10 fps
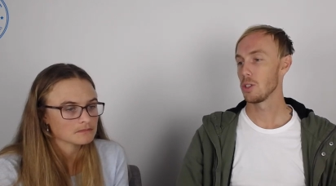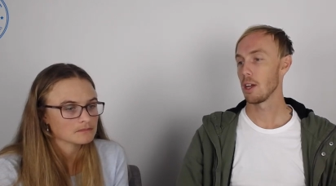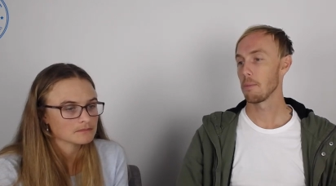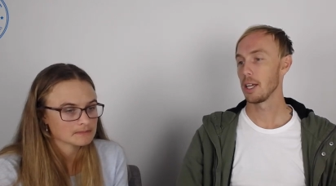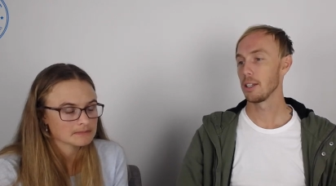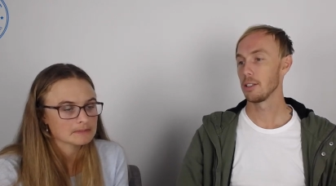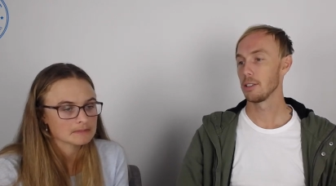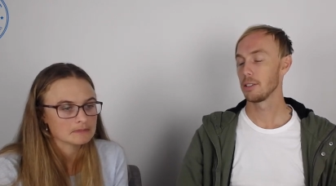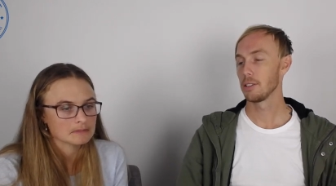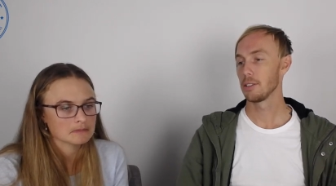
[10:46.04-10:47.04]
Speaker 1: something
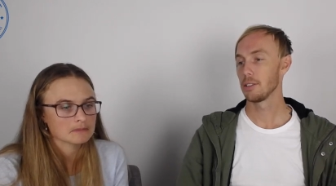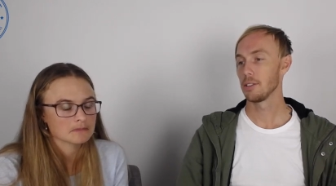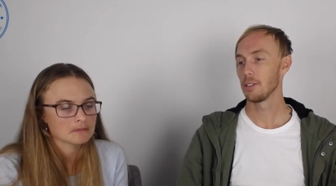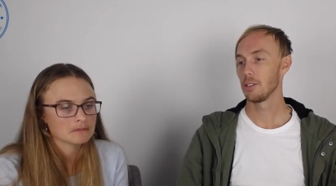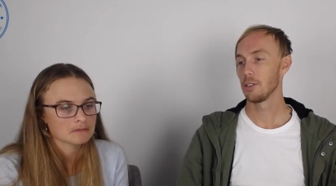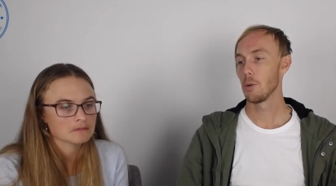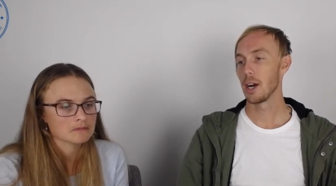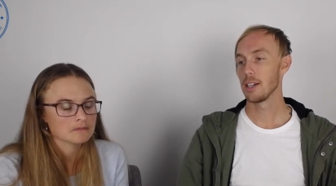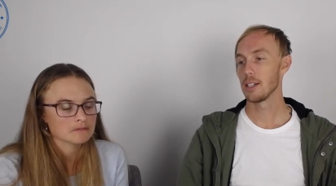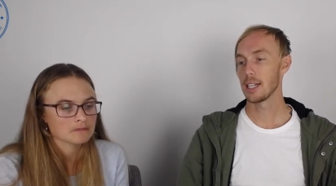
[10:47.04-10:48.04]
mm. or
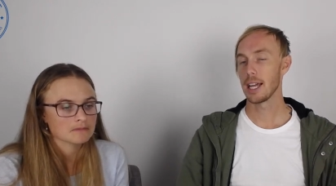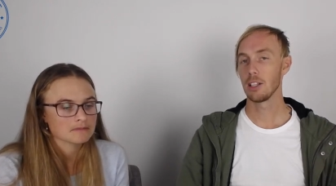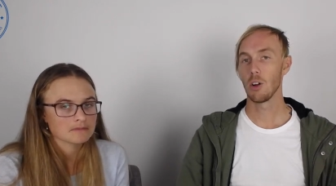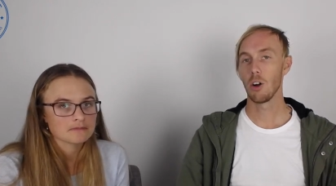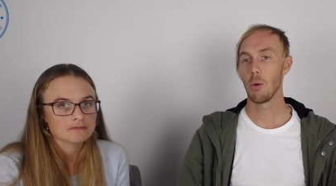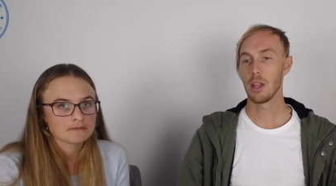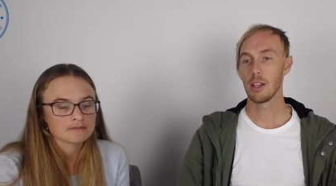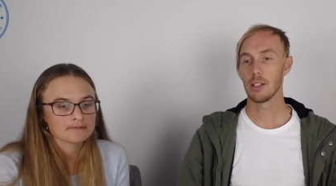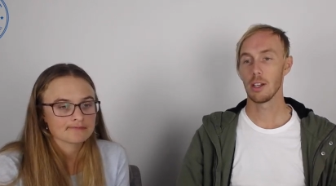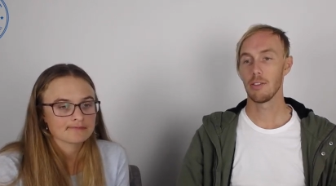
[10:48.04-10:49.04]
wanting to take longer with
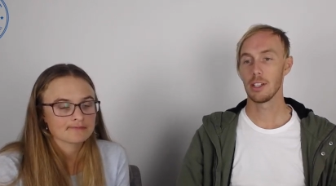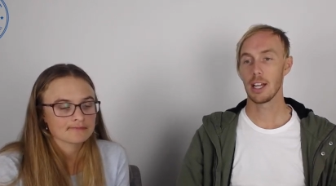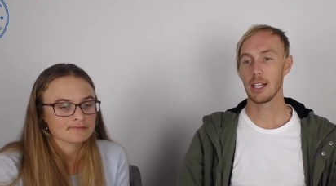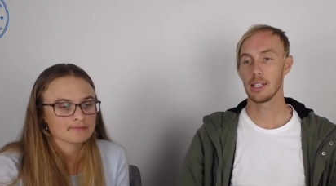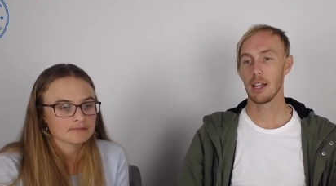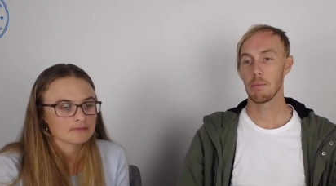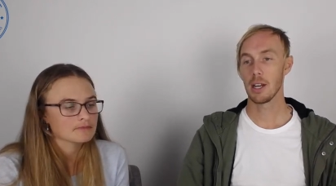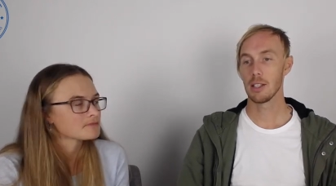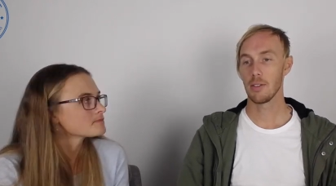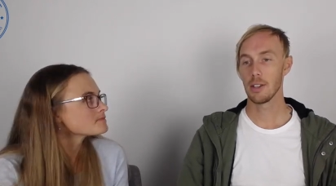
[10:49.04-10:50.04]
it. So if it takes 10
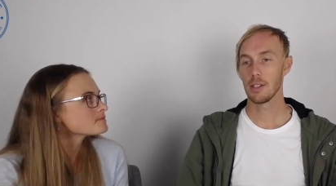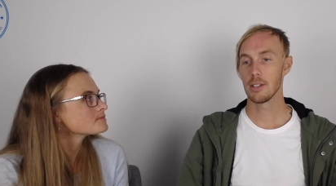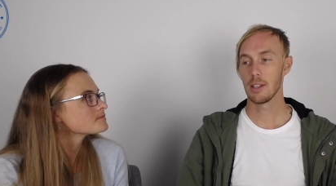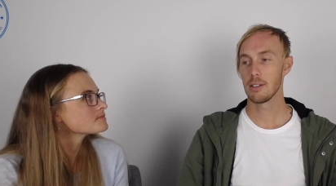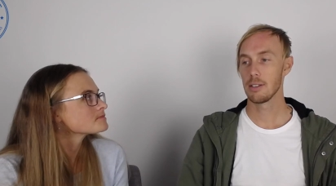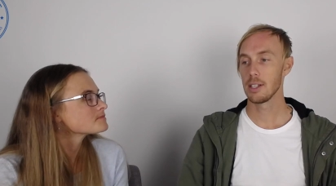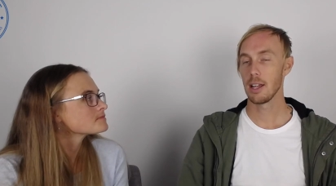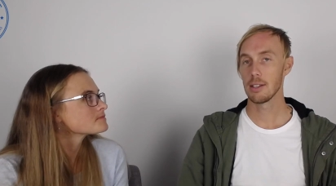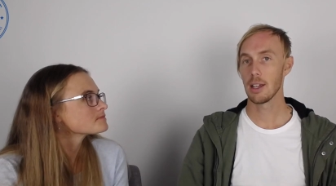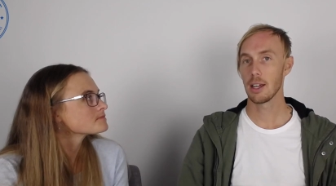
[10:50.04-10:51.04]
minutes versus the
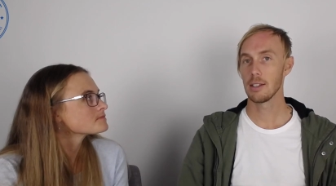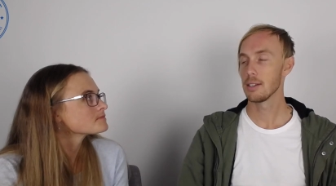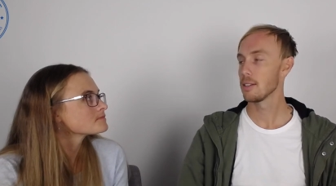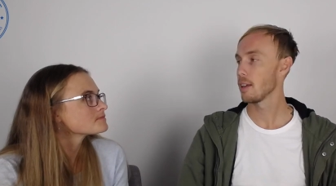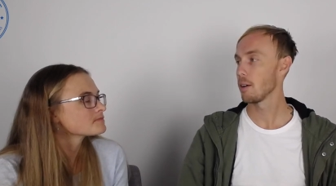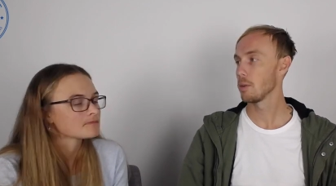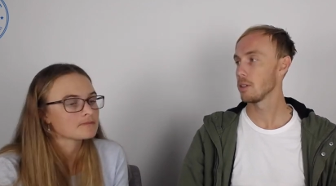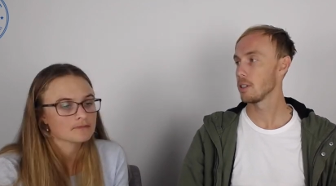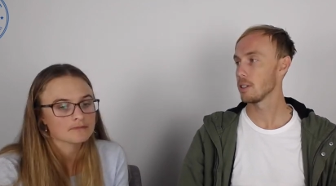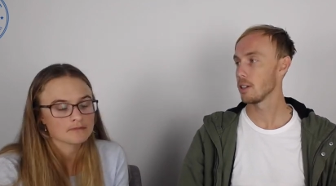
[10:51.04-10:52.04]
10 seconds that I
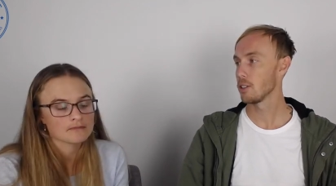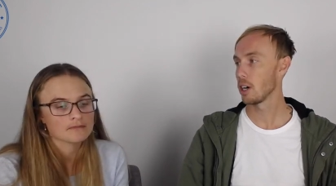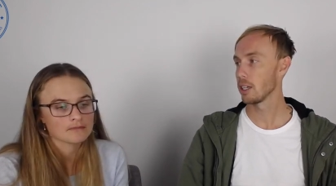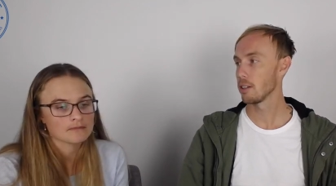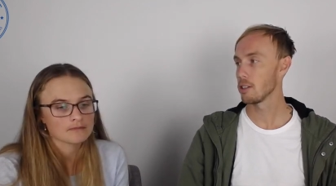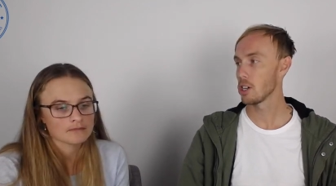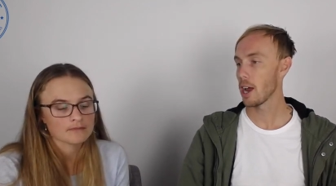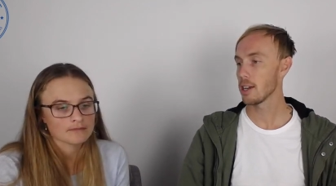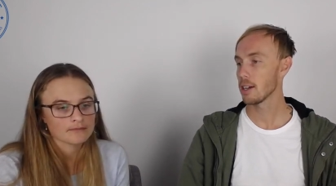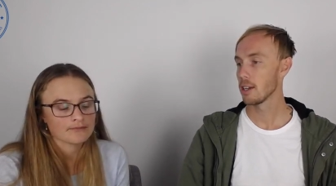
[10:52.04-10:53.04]
would just to drink the
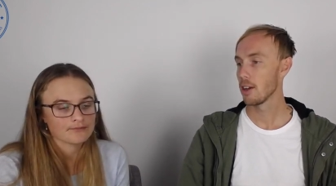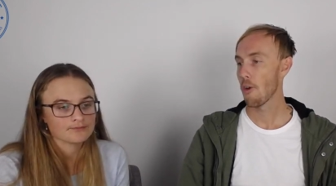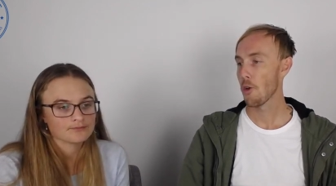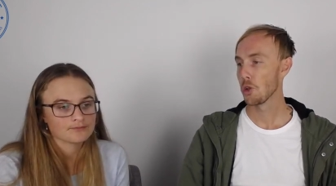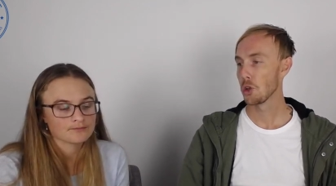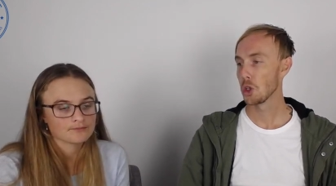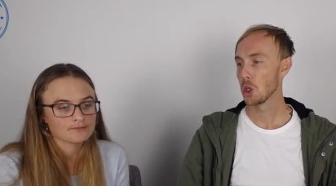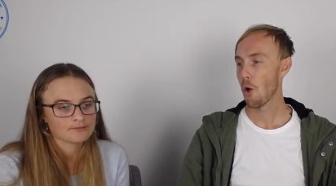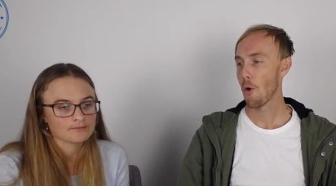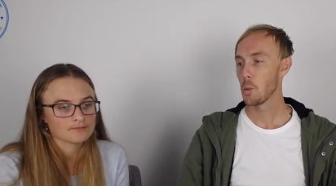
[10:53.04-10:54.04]
shake. Mm.
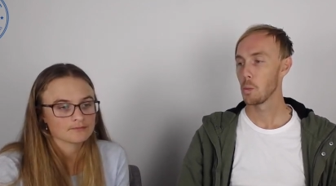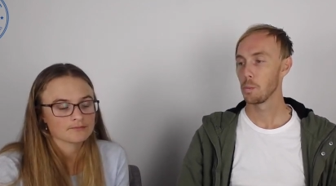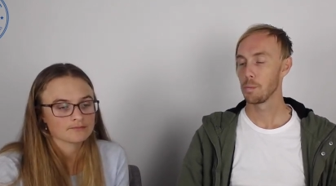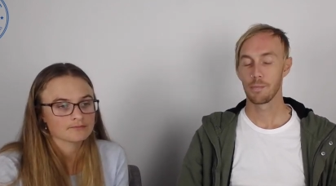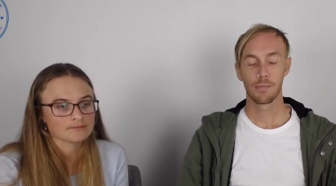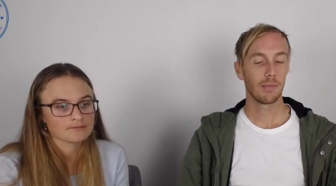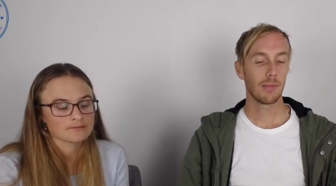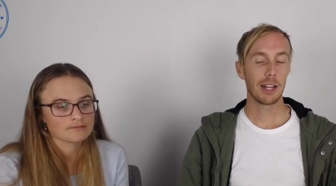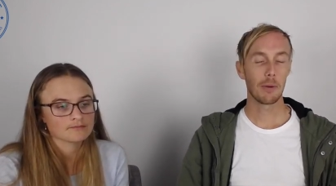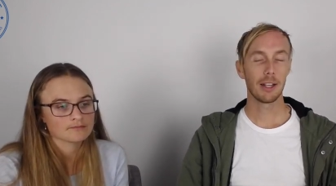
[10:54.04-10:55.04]

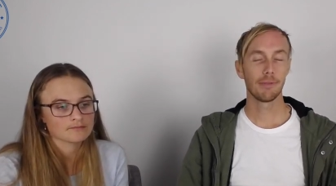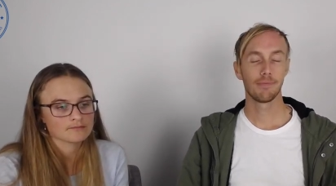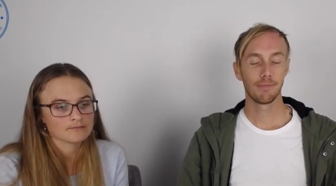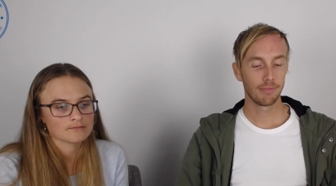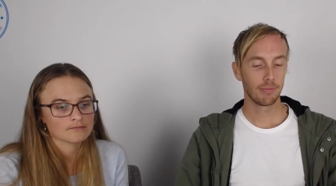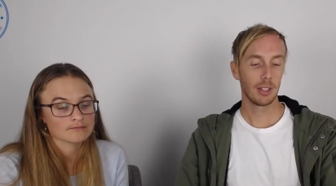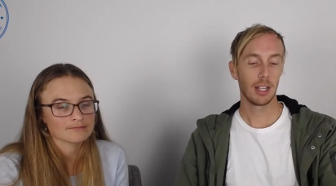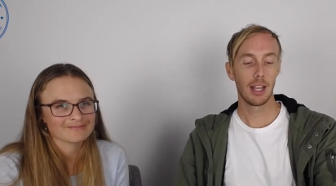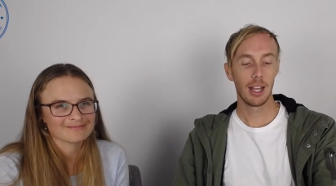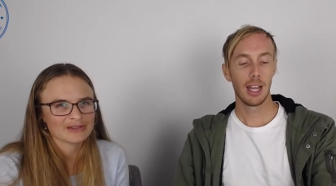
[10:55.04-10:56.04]
Anyway,
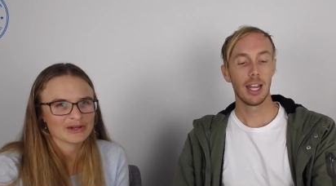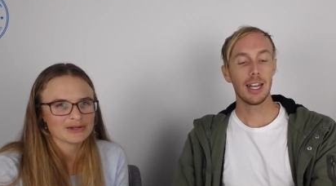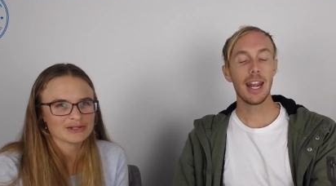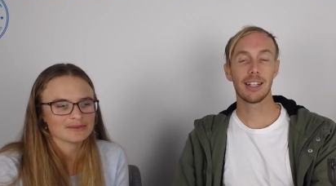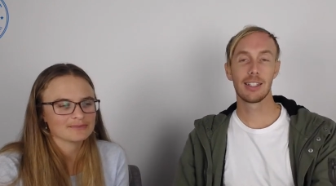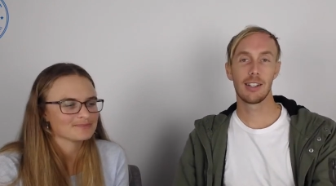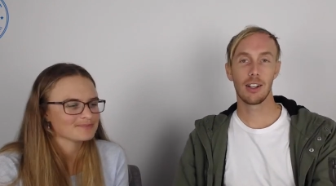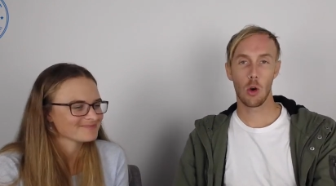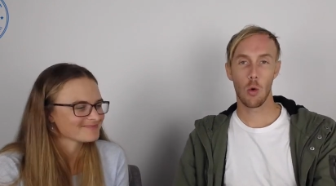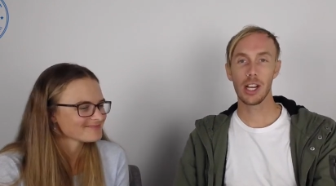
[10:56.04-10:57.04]
Good.
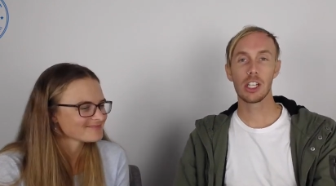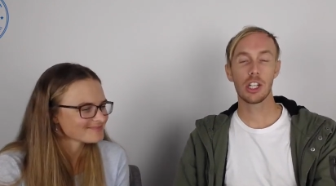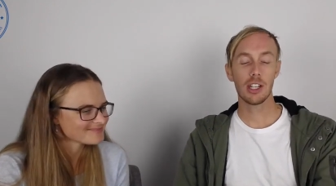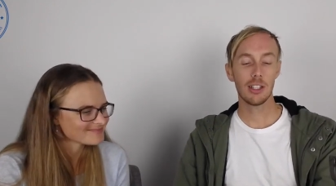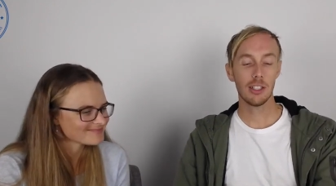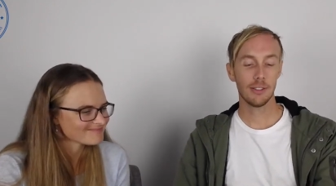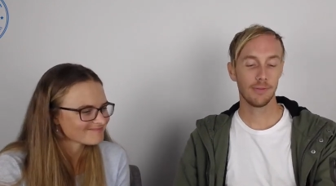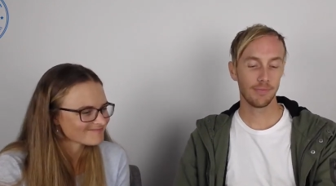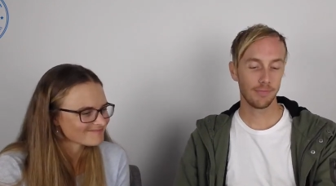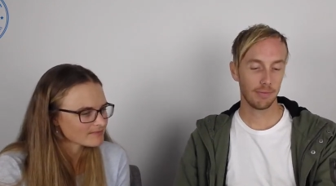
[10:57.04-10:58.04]
next question.
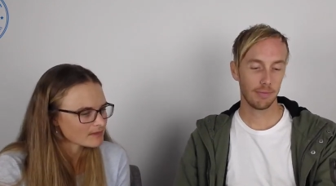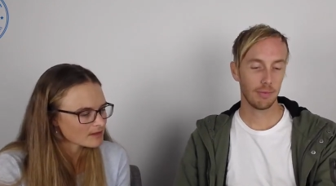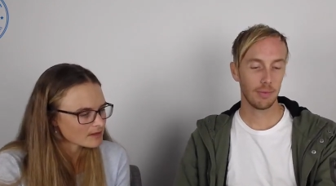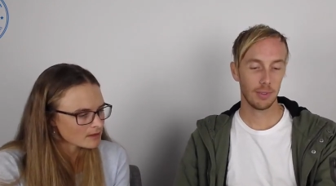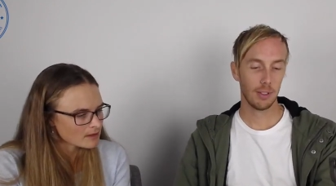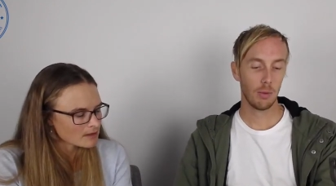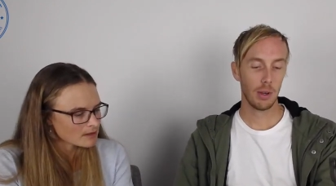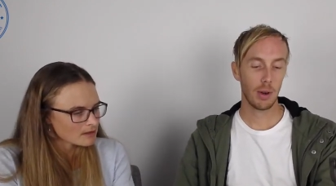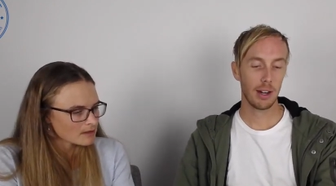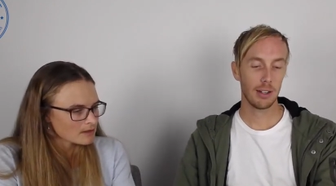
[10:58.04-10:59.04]

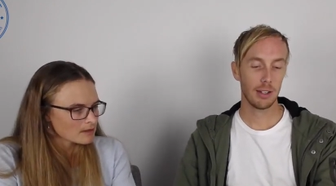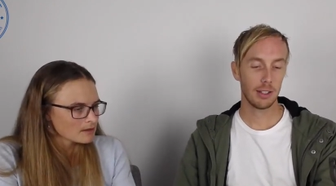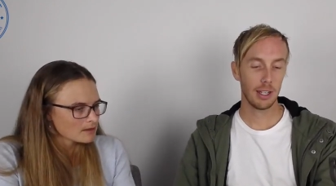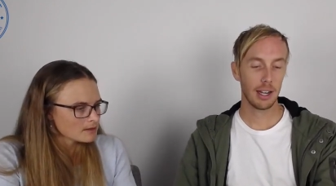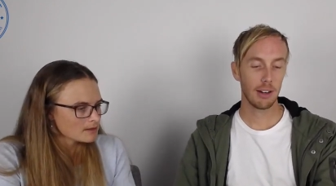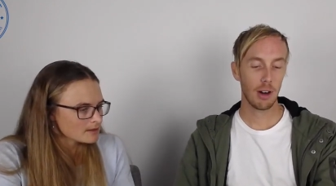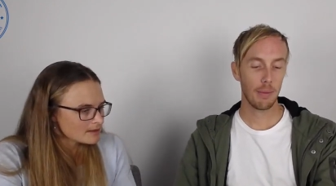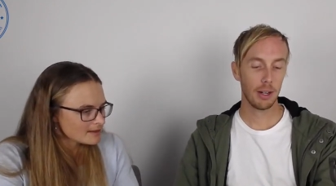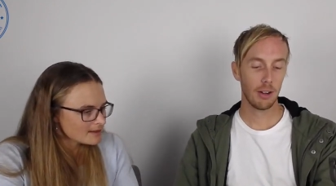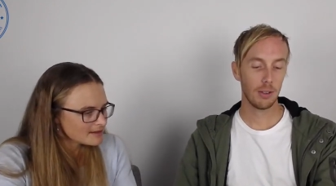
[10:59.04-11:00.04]
We went down
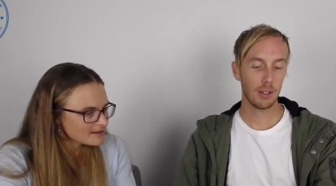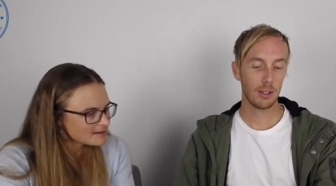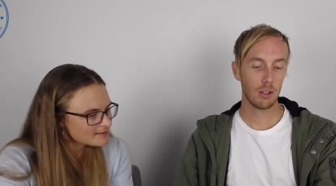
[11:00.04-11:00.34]
rabbit holes as